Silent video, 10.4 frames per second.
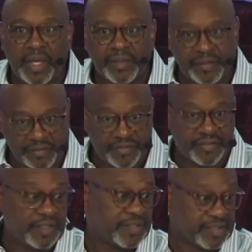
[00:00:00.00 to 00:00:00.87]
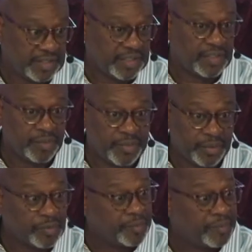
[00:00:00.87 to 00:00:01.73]
And this is going to sting a little
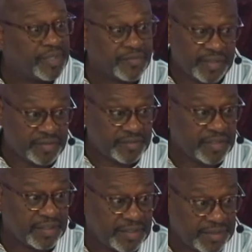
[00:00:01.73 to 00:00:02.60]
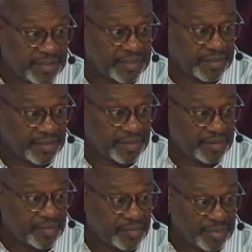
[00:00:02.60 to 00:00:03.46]
bit. Remember I said it's going to get thick,
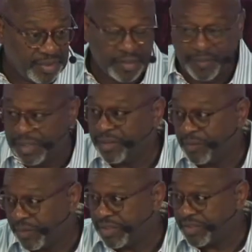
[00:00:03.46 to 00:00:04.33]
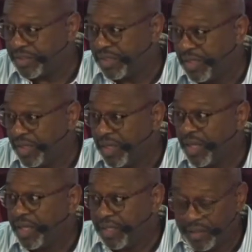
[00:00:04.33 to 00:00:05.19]
but it'll make you rich?
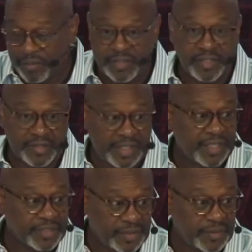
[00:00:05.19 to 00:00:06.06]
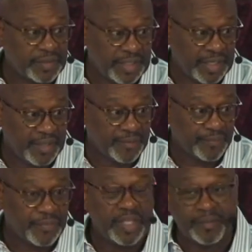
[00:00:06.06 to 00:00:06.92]
Here's the thing I told the guy.
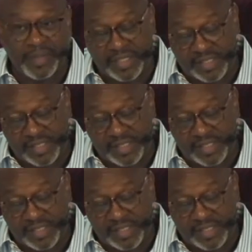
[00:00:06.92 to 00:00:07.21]
He makes